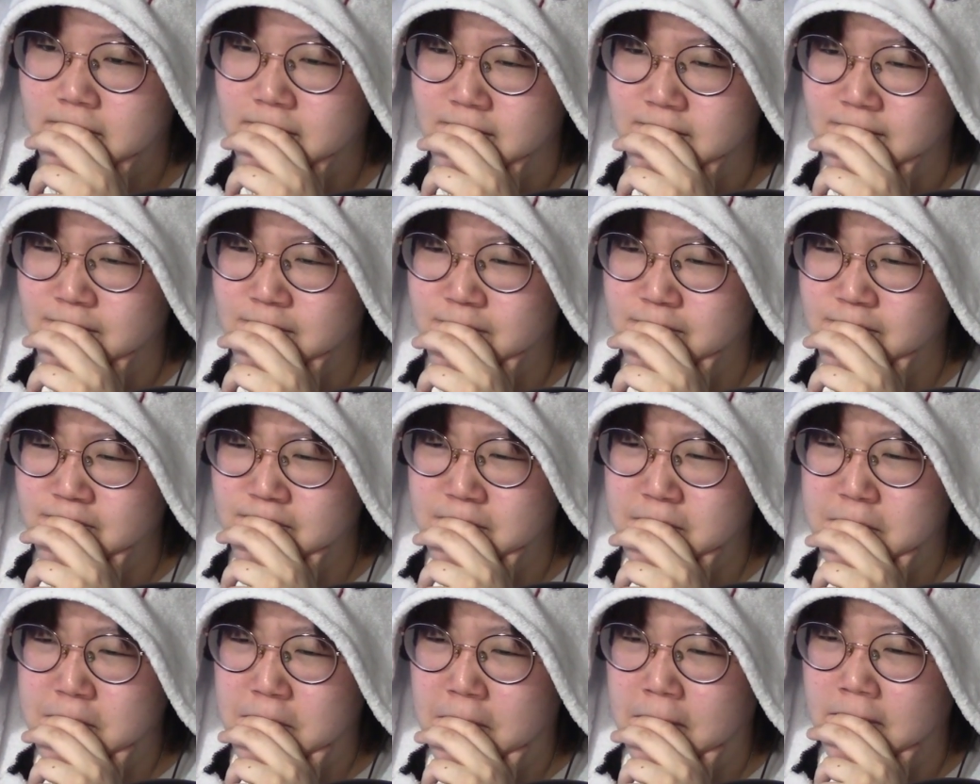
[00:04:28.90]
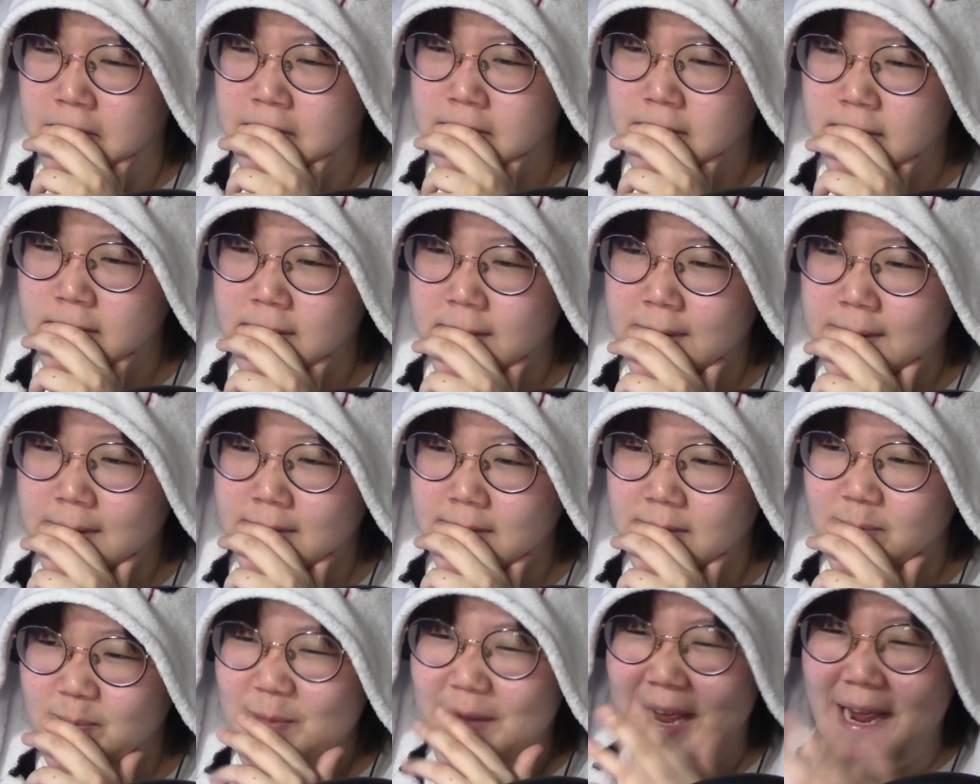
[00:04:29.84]
Mmm.
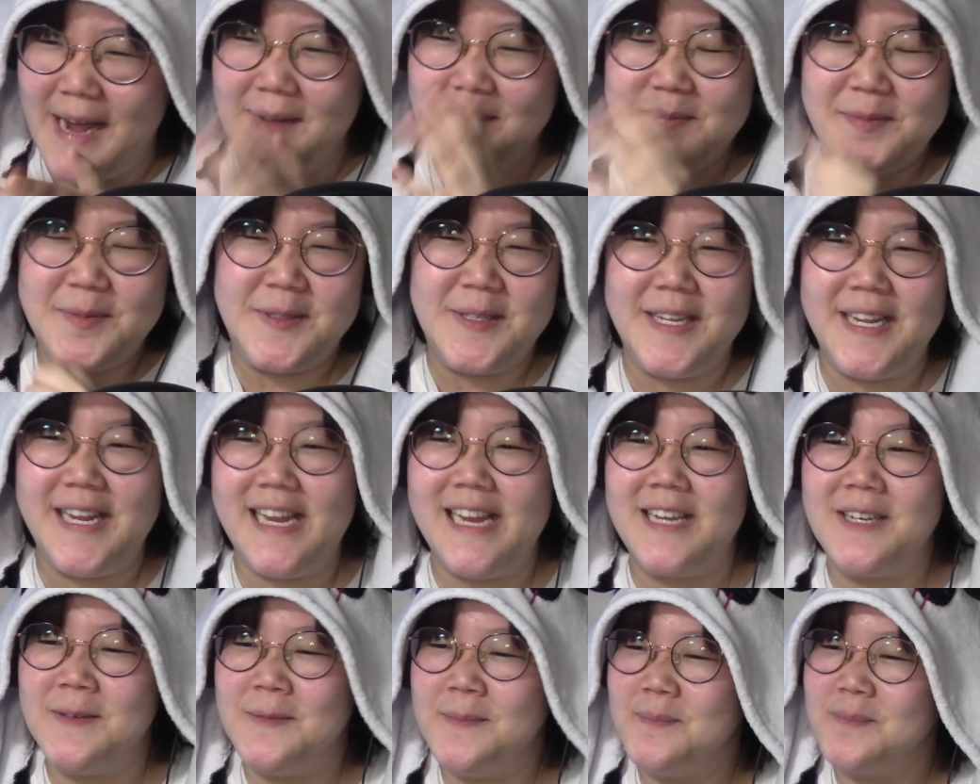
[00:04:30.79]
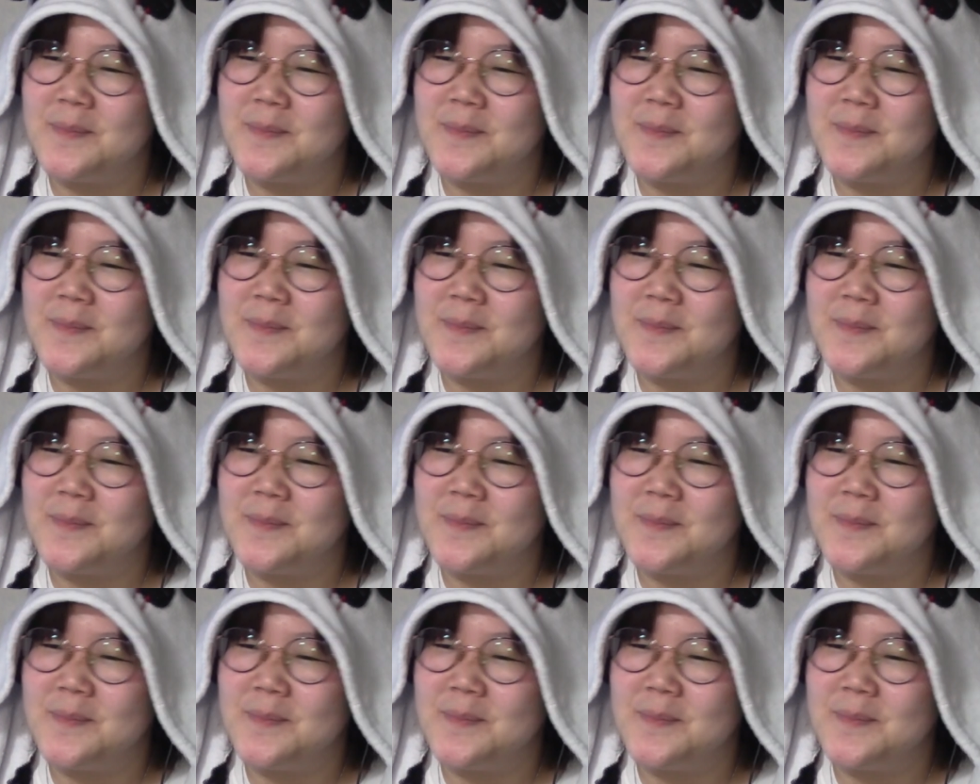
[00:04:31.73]
Yep, see?